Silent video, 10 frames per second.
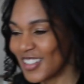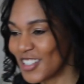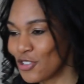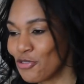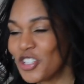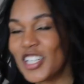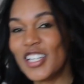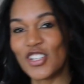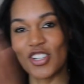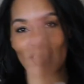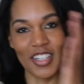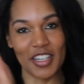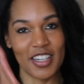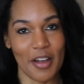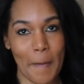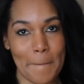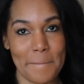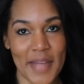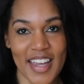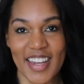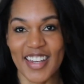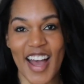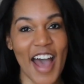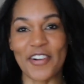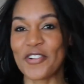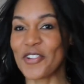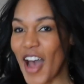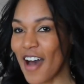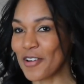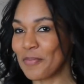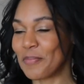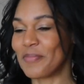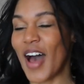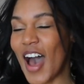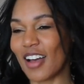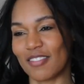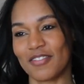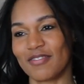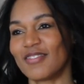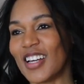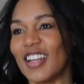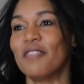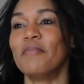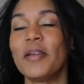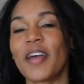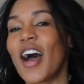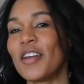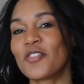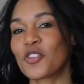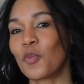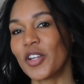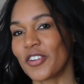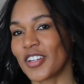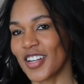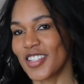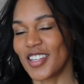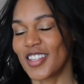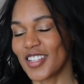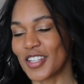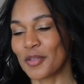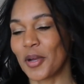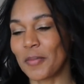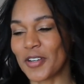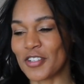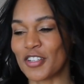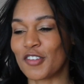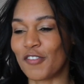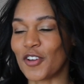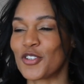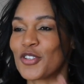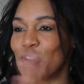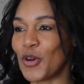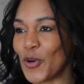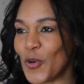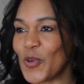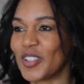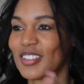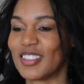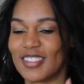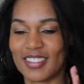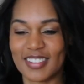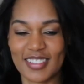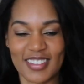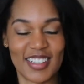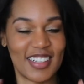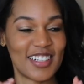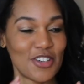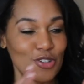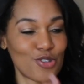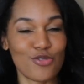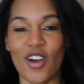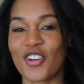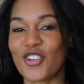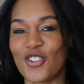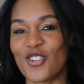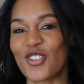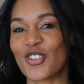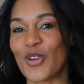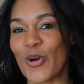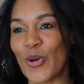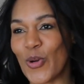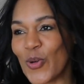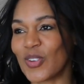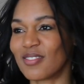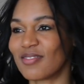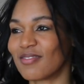strategically made. I don't know how to. Maybe I'm just weird and I see things this way, but it just felt so structured, so